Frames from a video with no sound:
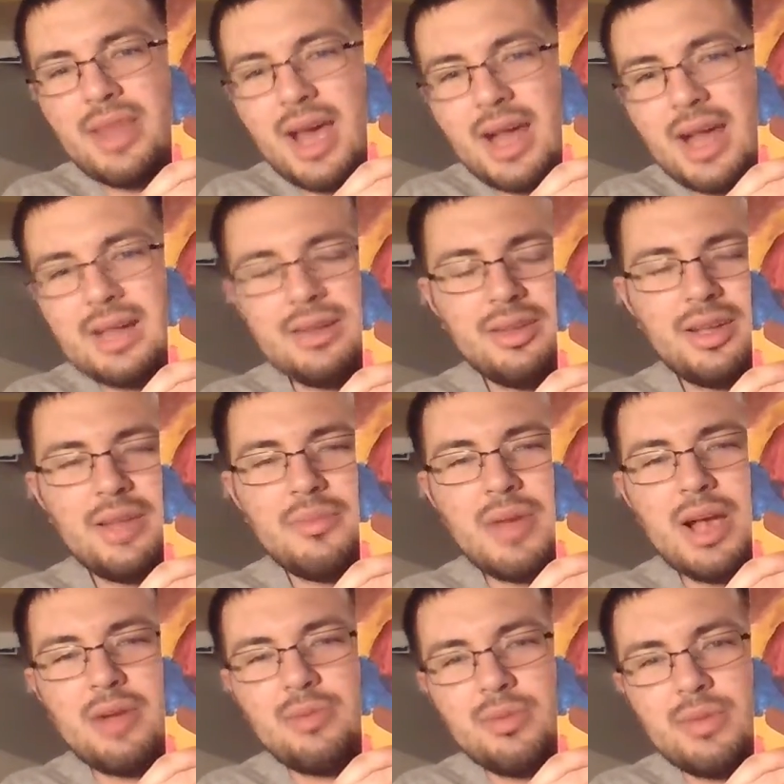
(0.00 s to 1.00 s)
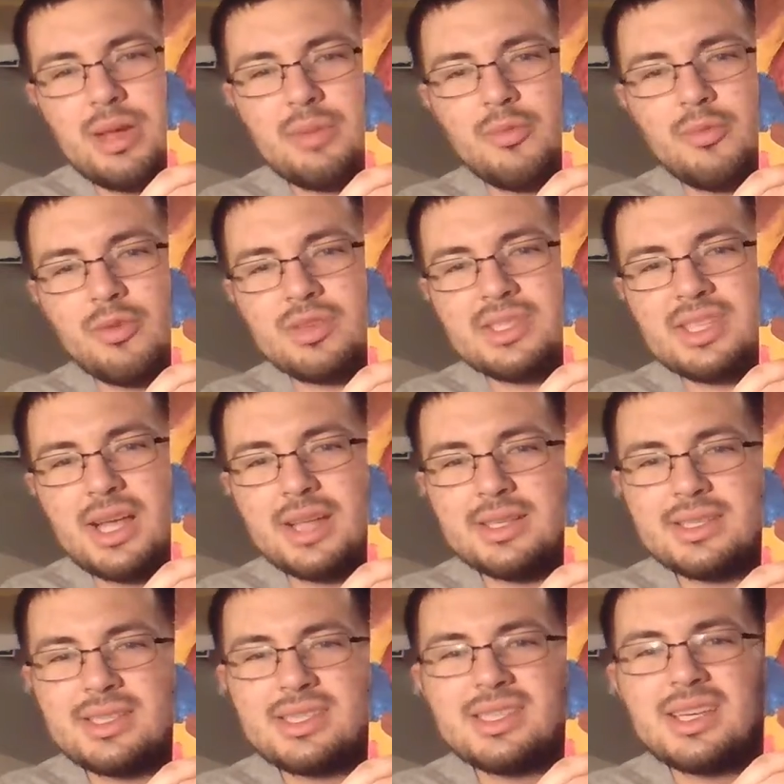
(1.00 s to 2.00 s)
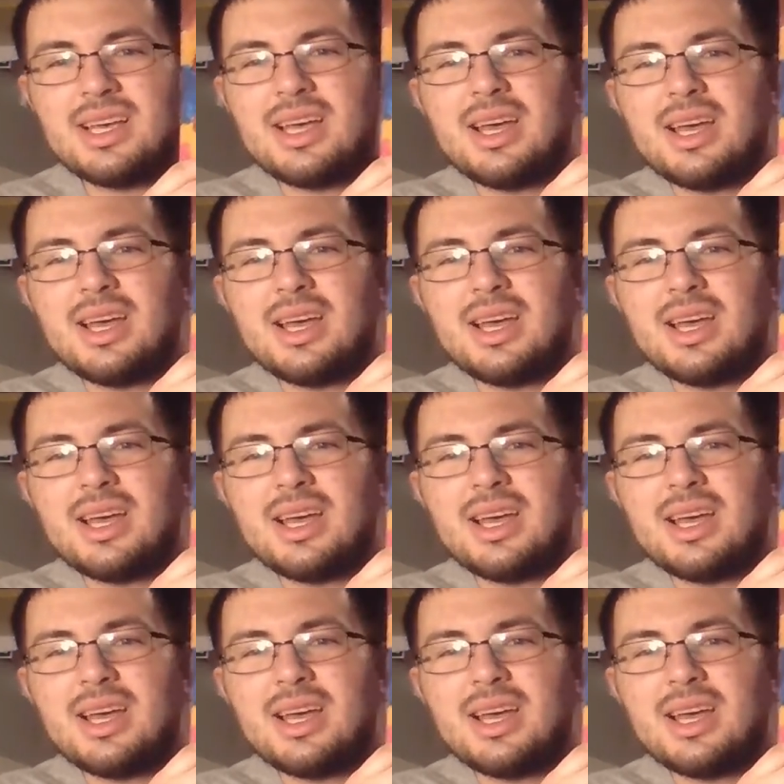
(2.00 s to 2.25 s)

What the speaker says: That, looking back, would make more sense.